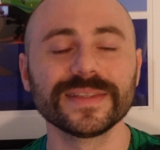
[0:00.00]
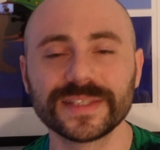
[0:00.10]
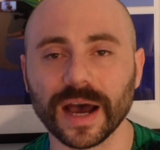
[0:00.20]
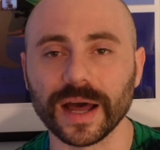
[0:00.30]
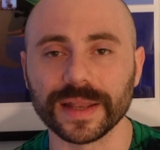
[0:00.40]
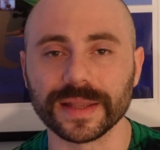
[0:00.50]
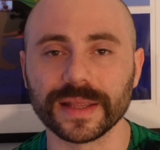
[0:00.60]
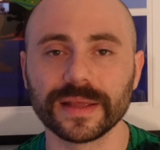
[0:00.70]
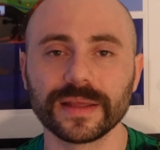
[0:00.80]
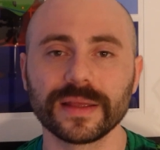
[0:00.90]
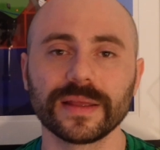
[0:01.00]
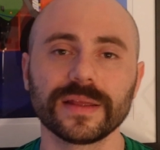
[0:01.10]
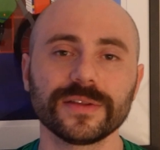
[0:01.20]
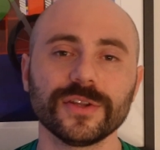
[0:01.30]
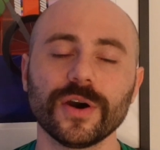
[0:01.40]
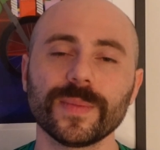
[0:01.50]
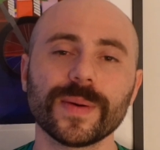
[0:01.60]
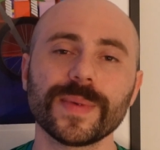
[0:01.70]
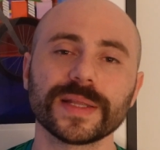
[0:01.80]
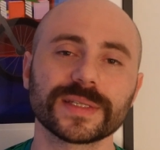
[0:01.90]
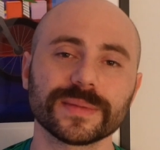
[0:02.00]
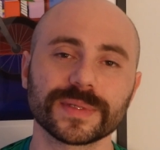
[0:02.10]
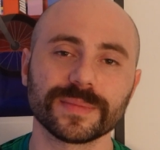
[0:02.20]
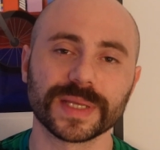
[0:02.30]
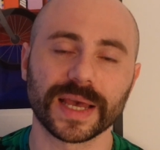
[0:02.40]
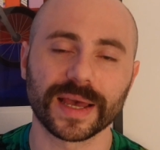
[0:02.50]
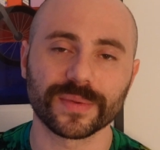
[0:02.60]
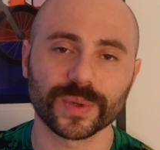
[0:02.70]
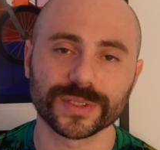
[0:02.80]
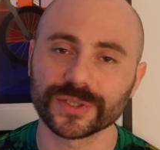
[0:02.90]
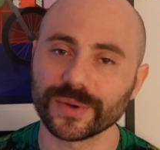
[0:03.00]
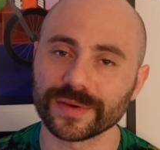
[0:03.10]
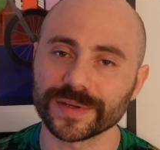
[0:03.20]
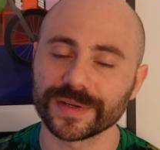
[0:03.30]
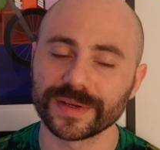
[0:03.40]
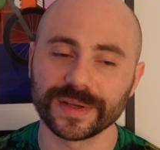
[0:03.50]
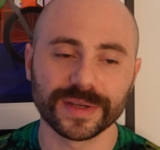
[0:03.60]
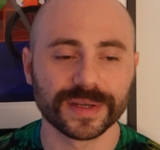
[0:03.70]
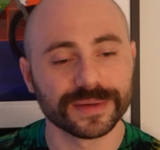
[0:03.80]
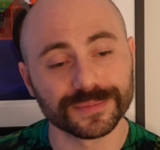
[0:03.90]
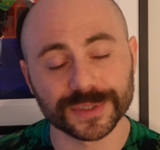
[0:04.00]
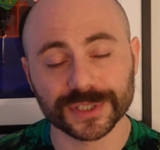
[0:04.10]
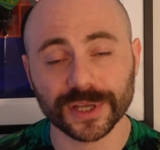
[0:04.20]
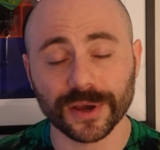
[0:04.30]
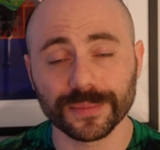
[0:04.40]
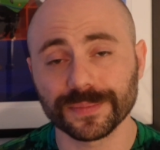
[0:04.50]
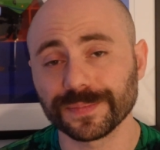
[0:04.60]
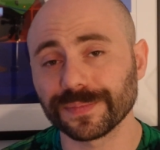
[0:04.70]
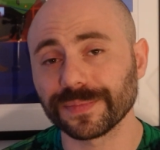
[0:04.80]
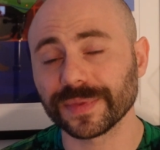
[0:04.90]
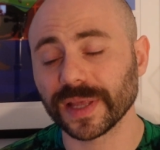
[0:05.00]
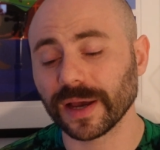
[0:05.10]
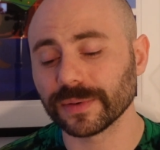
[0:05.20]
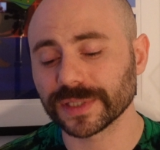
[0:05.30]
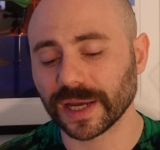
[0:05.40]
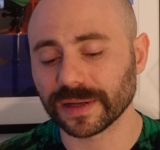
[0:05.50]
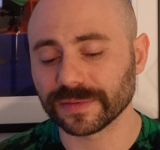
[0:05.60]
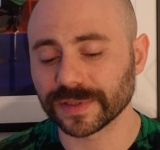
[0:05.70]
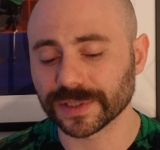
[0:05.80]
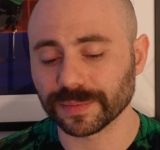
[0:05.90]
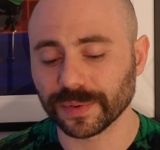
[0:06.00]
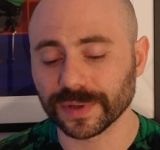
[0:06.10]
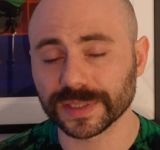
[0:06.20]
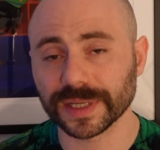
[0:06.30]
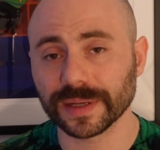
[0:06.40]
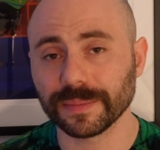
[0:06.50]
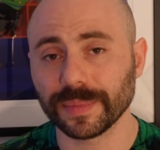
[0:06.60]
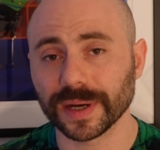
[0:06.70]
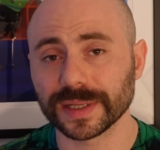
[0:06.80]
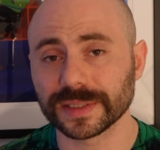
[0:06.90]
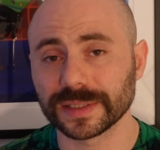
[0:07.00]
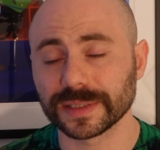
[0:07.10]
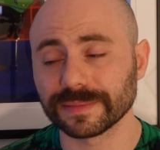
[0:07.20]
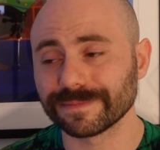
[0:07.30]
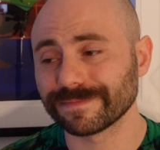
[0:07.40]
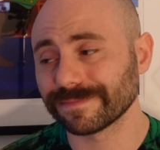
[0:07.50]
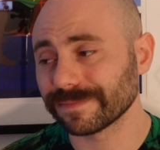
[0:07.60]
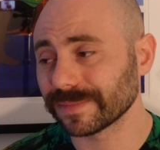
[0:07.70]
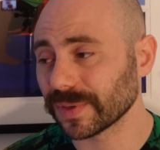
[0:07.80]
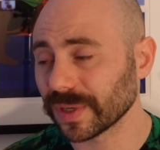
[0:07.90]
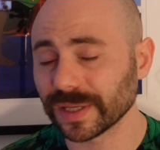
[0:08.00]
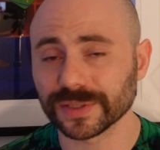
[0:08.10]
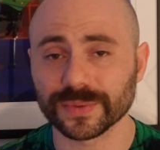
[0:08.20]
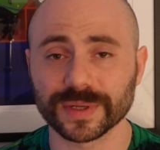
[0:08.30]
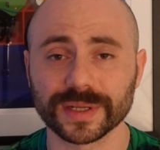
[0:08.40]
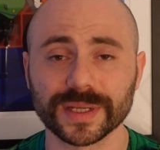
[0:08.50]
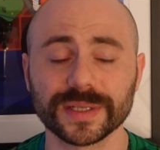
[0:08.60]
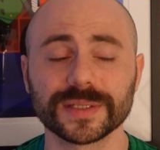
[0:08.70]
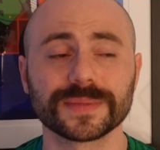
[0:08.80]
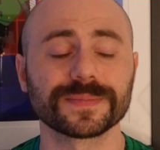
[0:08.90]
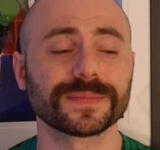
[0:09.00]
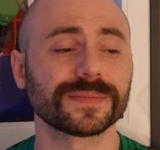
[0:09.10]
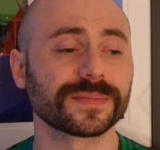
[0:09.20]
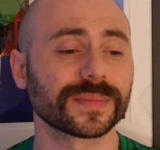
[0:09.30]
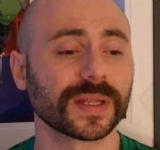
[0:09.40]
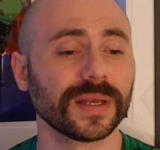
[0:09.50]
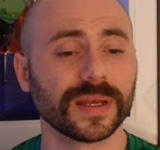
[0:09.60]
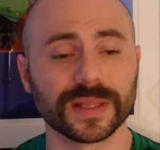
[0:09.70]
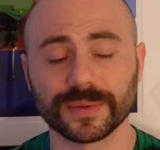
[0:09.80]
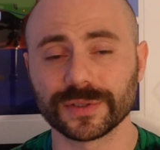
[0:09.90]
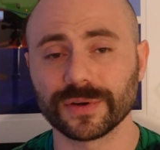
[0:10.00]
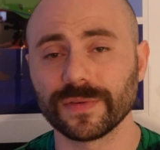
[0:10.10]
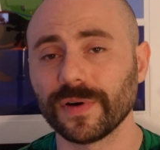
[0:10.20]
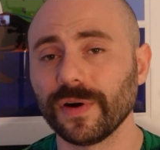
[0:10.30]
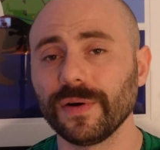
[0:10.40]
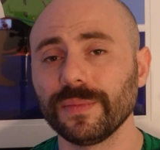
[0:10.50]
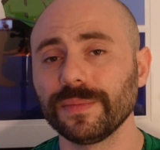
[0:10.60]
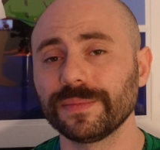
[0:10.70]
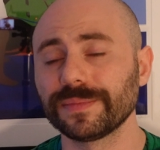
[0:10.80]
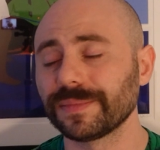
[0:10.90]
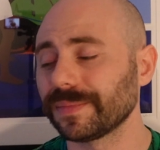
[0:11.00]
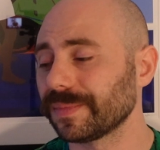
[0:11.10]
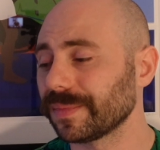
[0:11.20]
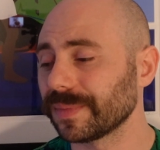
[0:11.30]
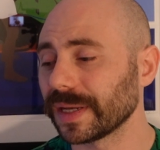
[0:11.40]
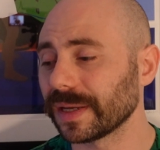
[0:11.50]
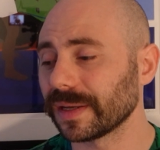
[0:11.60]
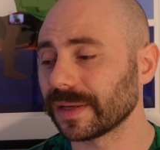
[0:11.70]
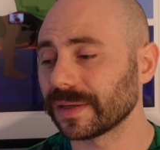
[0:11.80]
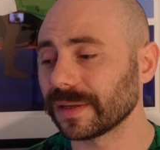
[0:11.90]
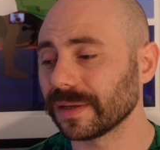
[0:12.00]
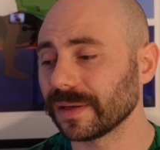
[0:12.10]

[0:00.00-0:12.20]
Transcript: done. No momentum to be had whatsoever. So that was kind of disappointing, but it is what it is. And we drove home, and,